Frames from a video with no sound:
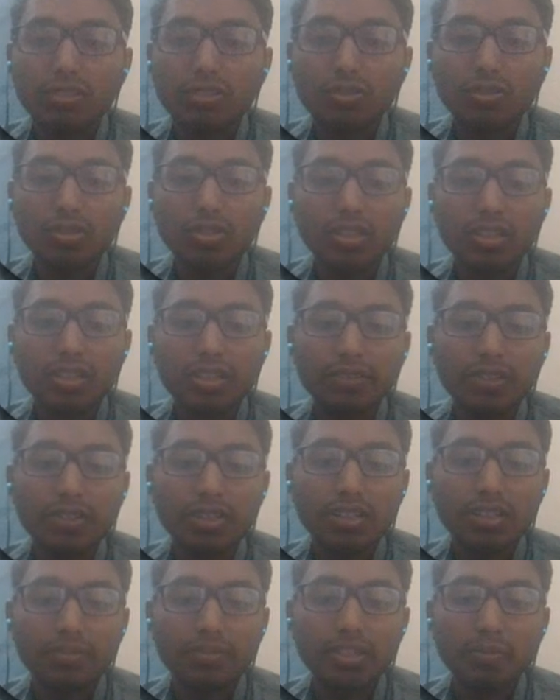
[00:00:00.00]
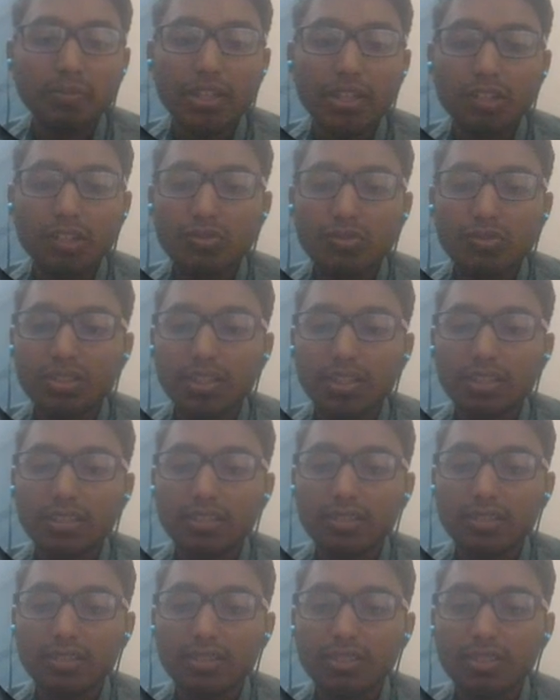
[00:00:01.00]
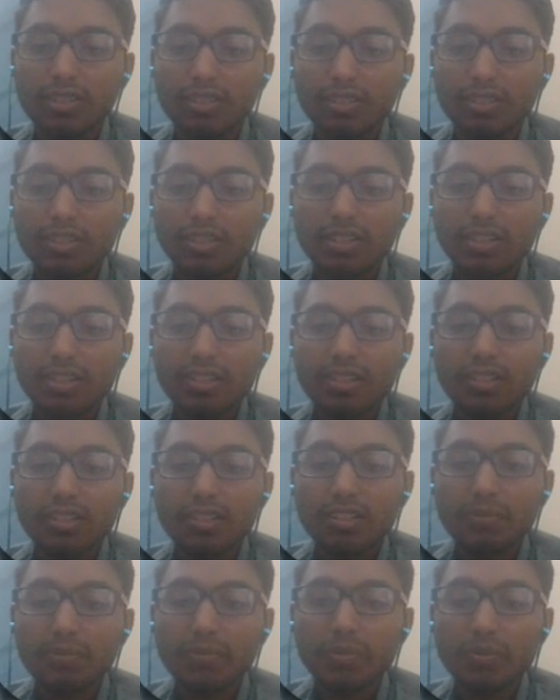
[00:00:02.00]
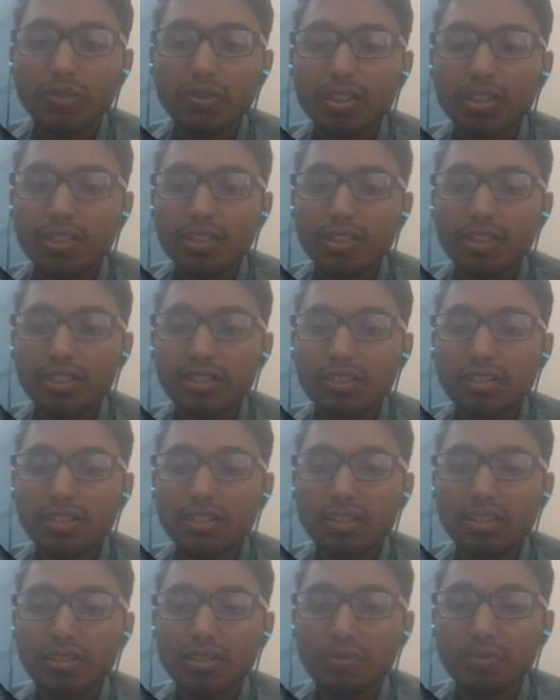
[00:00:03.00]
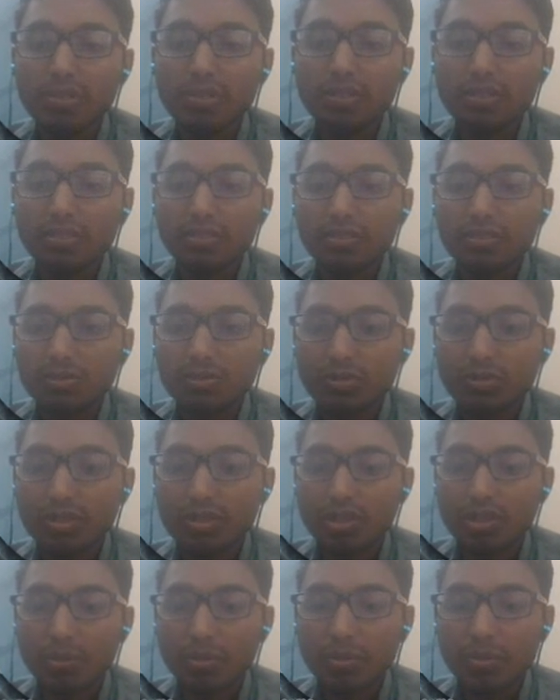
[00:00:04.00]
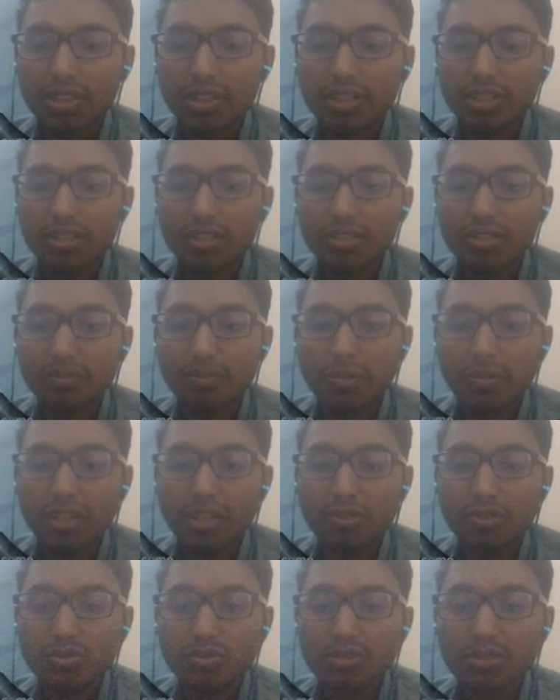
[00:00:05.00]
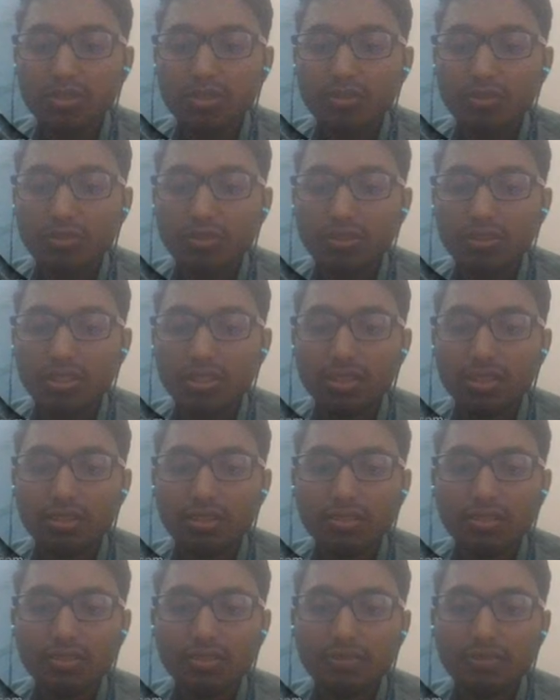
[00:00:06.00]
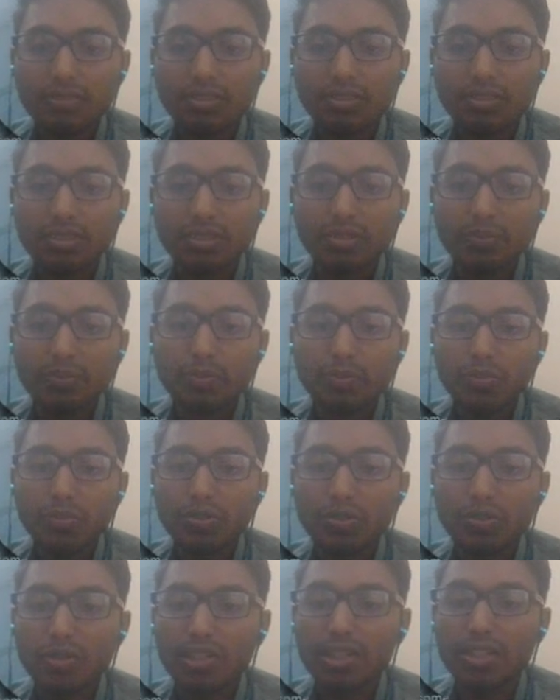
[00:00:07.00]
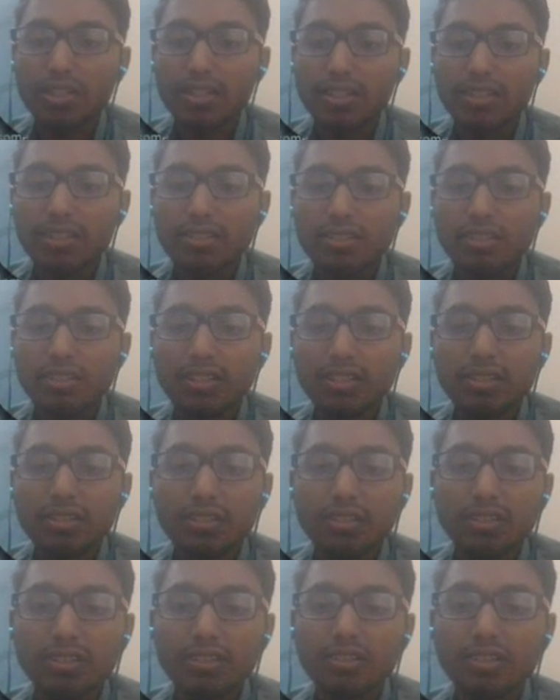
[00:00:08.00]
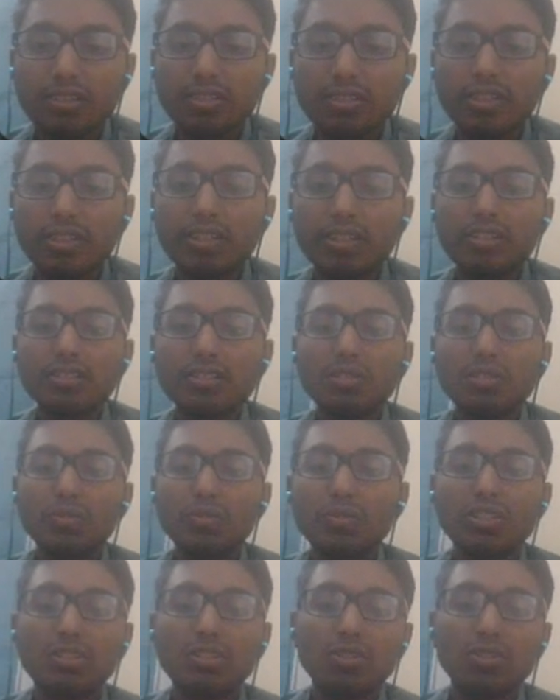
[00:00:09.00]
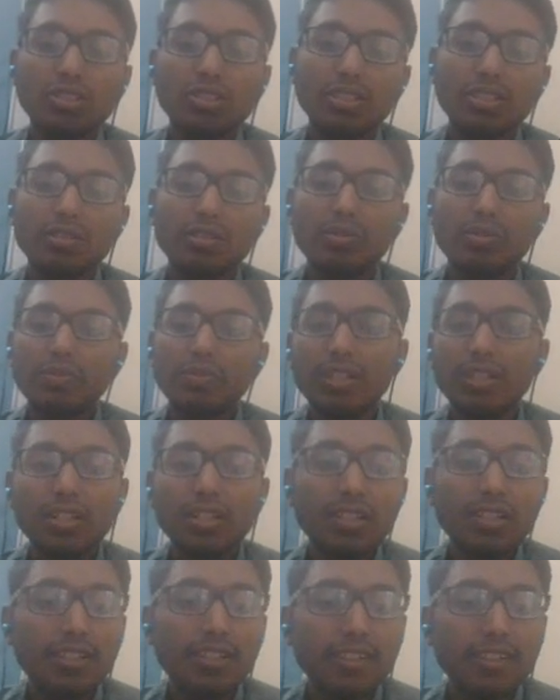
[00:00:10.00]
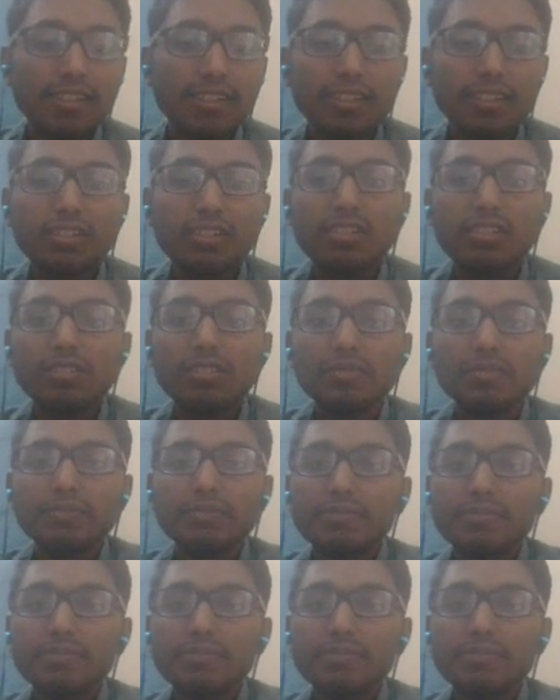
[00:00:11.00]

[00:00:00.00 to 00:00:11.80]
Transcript: on the different values, and at the end I have to predict the values on the provided test set and created a submission.csv file. And